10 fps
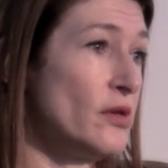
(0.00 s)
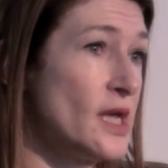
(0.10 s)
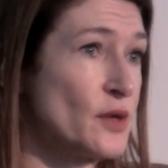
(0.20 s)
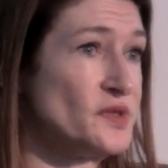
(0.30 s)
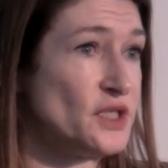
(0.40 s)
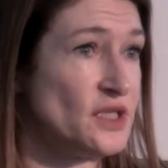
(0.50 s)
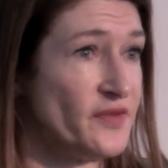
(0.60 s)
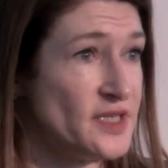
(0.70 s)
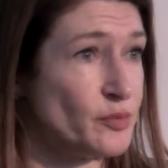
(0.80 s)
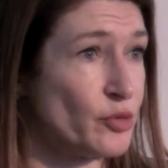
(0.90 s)
through the
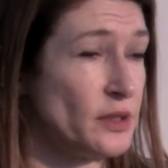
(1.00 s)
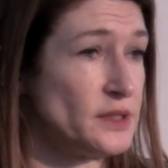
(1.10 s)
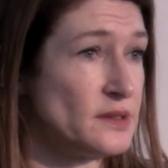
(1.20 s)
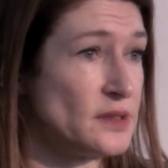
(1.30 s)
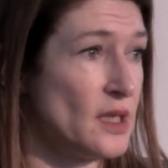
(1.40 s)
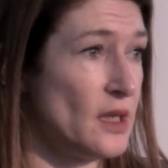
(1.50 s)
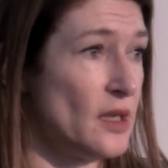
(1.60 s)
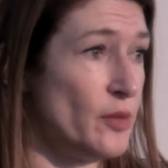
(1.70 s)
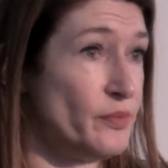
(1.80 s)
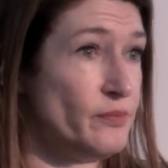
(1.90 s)
acquisition of
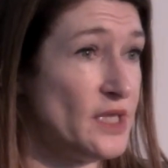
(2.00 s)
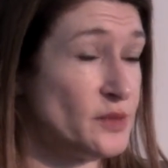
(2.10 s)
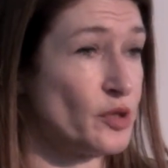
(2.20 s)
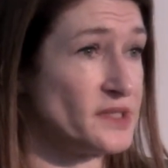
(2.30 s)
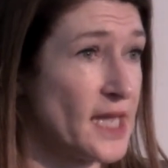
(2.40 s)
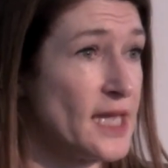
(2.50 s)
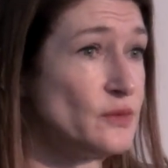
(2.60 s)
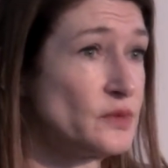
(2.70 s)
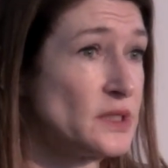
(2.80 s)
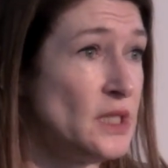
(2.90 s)
enterprise
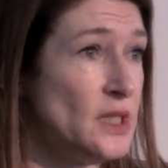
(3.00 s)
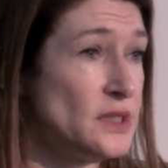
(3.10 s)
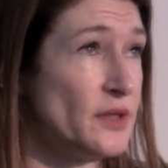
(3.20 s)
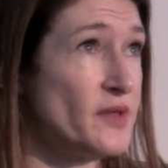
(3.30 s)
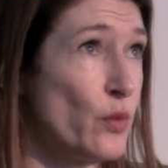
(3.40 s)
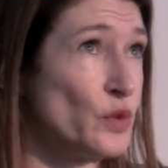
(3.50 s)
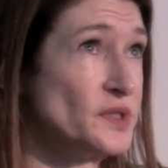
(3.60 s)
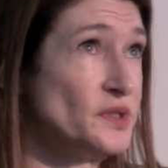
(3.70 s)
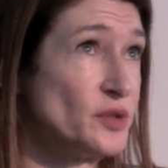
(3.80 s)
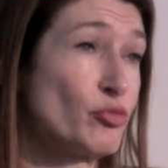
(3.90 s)
accounts, so that
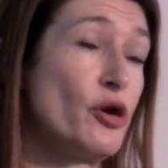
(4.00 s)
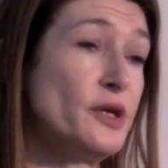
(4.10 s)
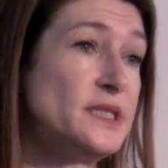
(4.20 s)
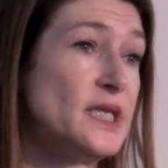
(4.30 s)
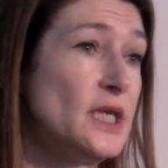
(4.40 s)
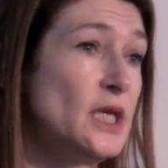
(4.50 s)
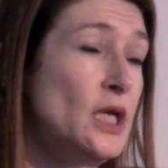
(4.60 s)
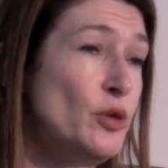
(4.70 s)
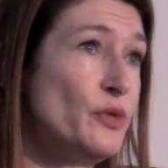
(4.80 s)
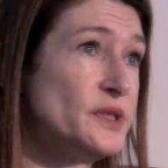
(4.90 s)
wasn't
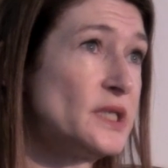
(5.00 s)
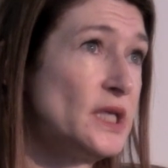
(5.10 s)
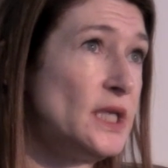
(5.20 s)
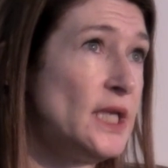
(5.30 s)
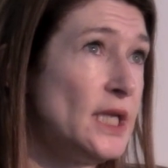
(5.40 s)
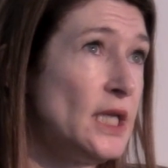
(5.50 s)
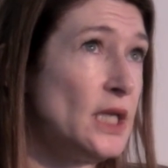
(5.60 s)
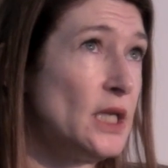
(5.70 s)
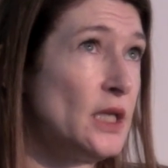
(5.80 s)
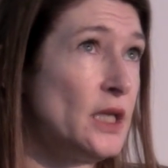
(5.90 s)
surprising, but
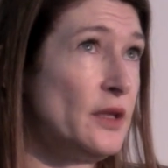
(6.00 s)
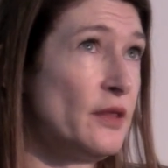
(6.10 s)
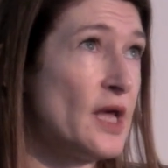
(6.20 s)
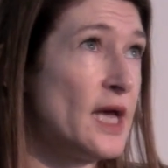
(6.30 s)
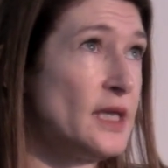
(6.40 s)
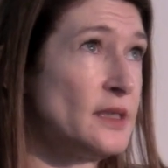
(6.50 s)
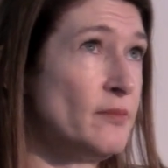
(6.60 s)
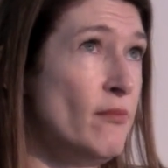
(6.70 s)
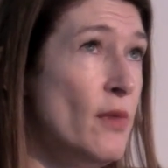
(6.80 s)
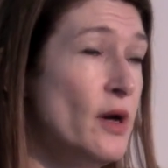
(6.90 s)
certainly
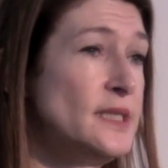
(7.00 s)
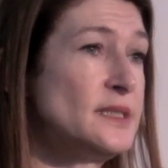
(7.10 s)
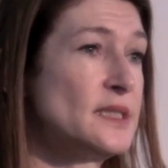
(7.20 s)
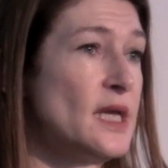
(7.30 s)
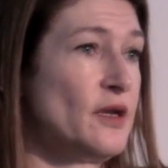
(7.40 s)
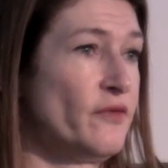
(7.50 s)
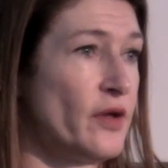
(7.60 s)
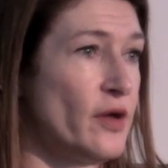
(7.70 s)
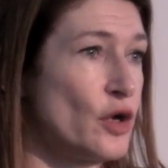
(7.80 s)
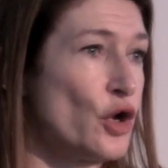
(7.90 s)
that mindset
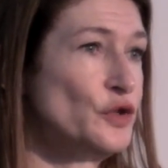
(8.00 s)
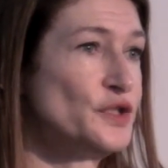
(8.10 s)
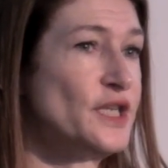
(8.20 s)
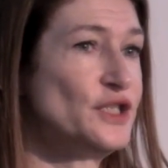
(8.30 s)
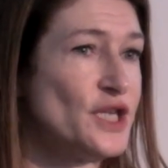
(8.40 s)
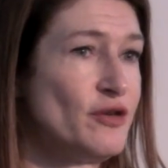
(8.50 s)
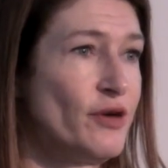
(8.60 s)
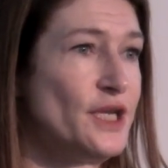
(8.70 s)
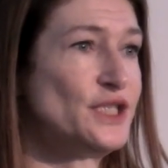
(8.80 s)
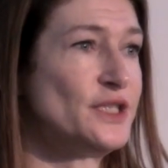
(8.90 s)
of our content
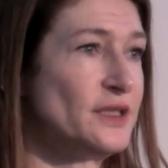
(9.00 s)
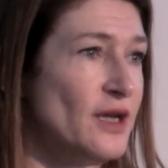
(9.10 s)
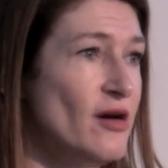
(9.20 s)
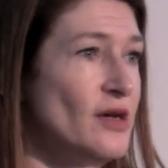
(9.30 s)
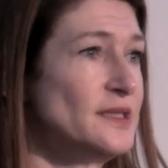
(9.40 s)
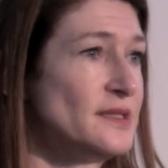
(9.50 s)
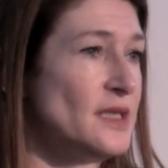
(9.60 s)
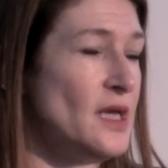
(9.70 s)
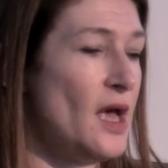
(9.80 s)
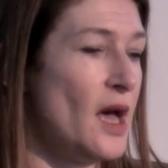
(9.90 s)
generation
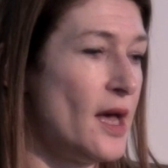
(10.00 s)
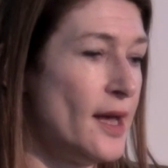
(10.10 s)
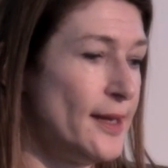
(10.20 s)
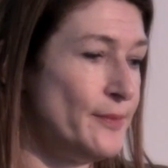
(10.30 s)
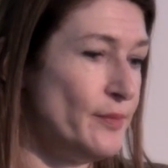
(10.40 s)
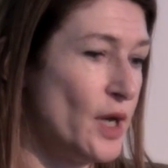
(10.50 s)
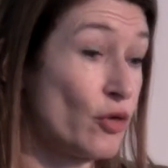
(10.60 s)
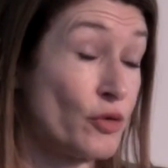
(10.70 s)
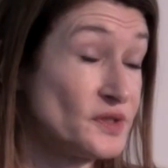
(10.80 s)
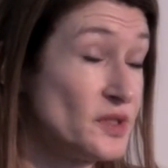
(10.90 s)
guys
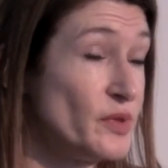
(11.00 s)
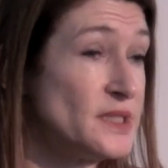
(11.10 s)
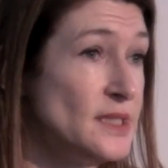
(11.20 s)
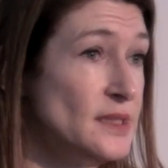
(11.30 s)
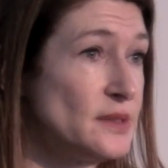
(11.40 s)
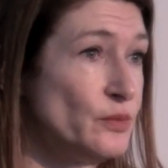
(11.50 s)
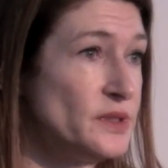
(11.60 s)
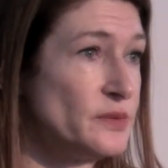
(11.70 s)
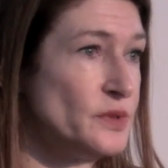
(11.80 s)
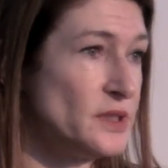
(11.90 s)
across the business
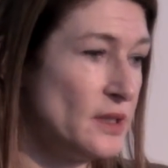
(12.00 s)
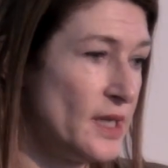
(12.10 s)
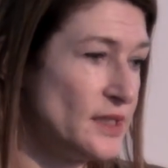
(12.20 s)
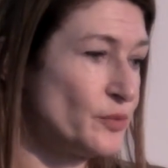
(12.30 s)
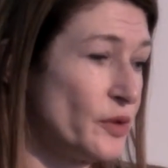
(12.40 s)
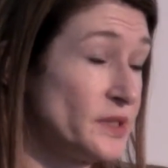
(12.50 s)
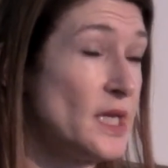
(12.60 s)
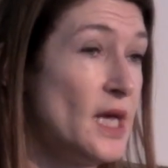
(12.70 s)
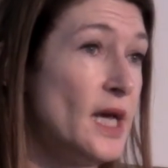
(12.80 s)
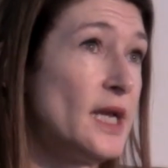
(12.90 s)
was
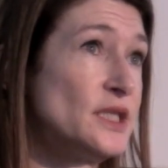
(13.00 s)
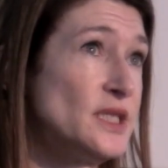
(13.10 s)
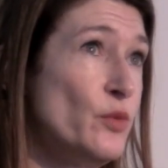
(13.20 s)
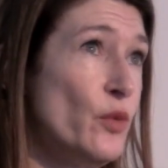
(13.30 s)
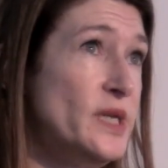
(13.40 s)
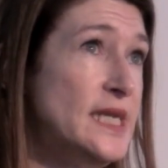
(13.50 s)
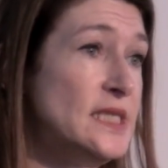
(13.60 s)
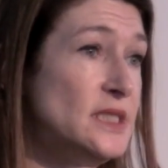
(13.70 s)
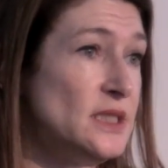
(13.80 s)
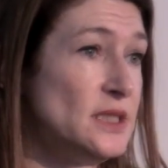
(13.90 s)
enterprise, and actually what we
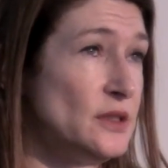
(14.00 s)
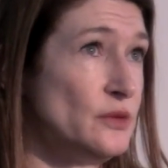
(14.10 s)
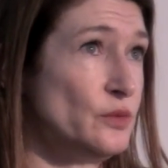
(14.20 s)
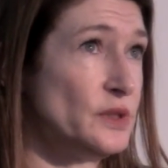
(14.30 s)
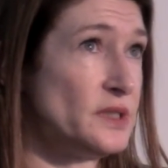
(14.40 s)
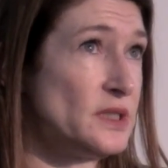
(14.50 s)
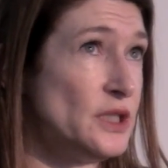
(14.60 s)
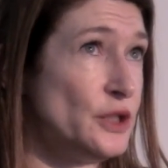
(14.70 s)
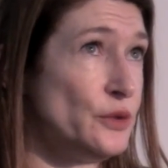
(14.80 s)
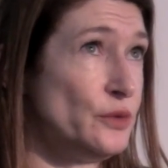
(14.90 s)
needed to do
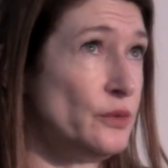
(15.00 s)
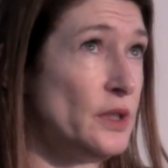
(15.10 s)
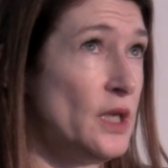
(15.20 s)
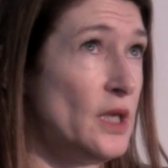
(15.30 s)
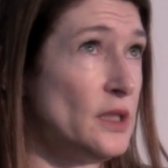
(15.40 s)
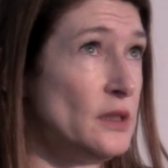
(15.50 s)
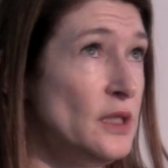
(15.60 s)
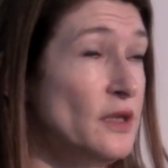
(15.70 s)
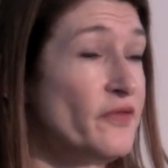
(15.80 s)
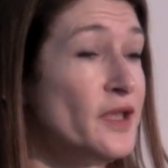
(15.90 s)
was to,
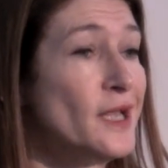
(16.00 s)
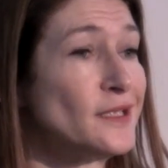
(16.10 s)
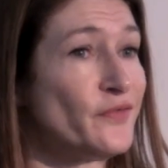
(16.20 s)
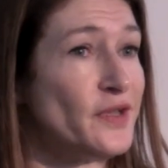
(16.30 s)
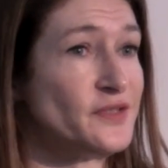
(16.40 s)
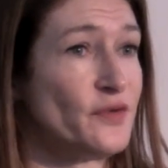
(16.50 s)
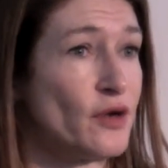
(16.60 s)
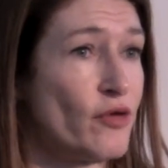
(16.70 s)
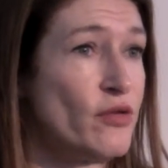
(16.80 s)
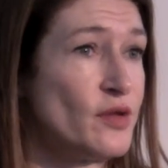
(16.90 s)
for the next phase
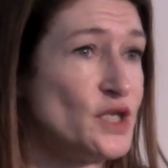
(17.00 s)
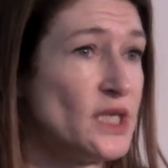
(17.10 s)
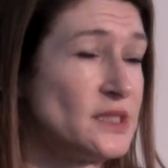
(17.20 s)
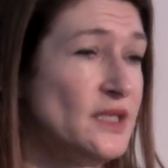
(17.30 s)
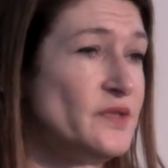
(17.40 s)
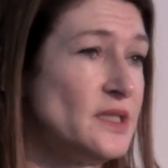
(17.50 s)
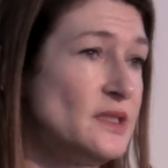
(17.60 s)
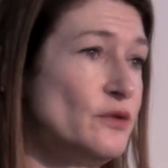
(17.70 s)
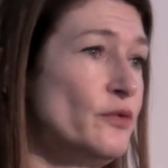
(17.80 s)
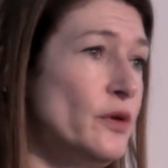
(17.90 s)
of our growth objectives,
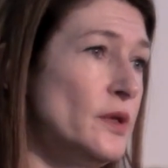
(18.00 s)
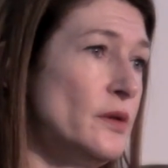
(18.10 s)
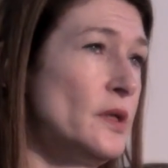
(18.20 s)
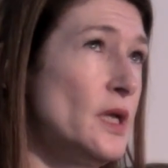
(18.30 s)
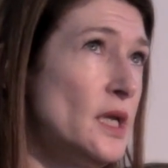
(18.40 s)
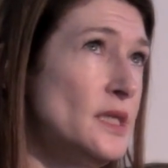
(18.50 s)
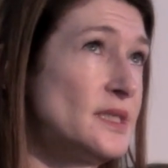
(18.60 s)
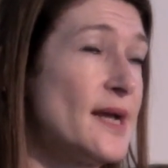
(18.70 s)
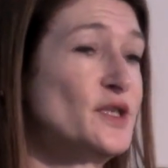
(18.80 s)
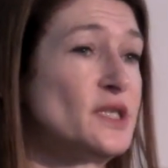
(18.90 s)
is to
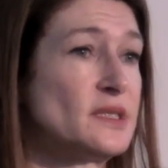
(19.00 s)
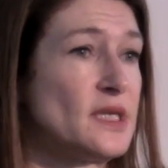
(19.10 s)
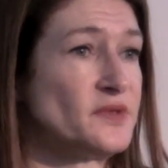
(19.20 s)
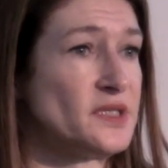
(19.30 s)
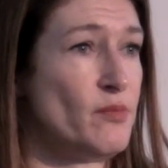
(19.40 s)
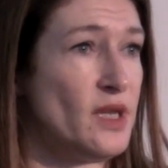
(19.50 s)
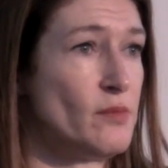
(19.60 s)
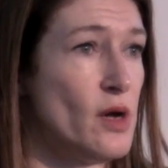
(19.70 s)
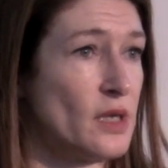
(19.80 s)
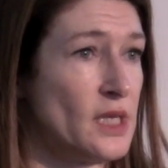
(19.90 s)
establish ourselves as a
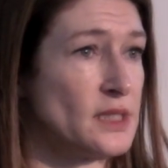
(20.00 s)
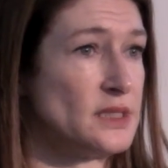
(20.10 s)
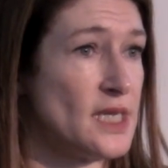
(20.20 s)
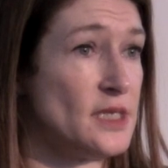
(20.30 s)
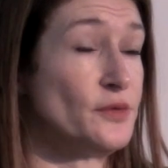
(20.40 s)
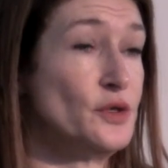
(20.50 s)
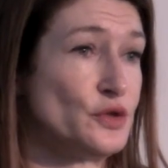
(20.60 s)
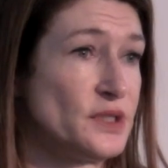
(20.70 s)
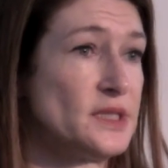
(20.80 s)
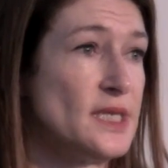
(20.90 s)
mid-market contender
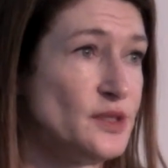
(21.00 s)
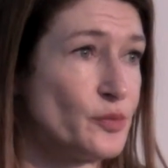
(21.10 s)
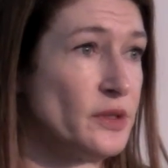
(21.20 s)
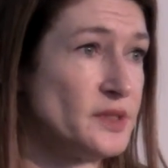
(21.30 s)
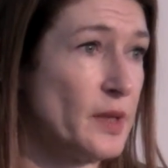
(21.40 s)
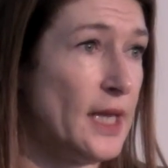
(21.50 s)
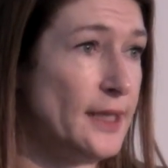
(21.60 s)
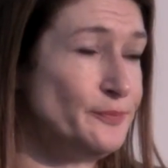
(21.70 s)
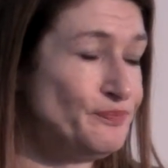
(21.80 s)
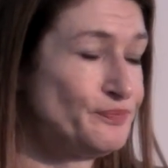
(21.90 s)
and not just an enterprise
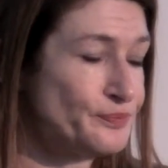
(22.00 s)
player.